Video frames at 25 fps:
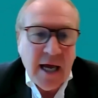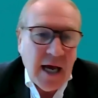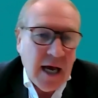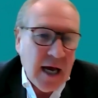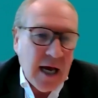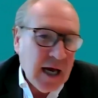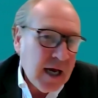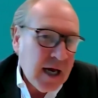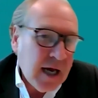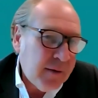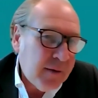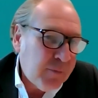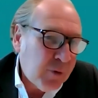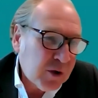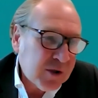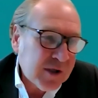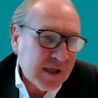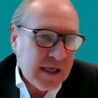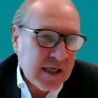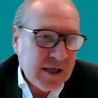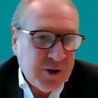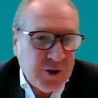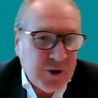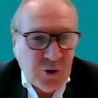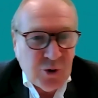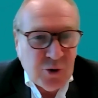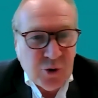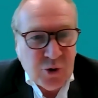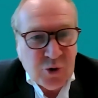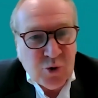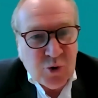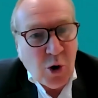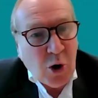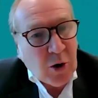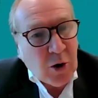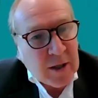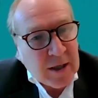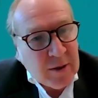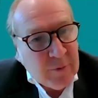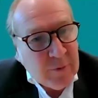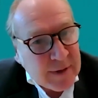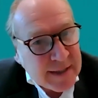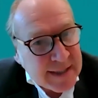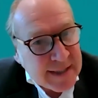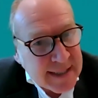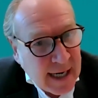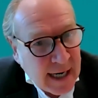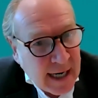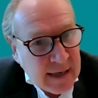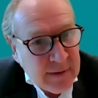mostly due to early
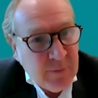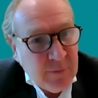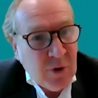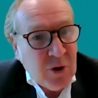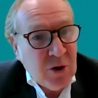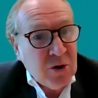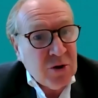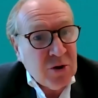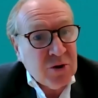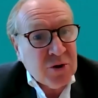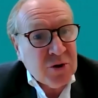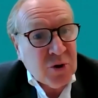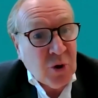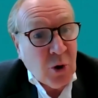retirement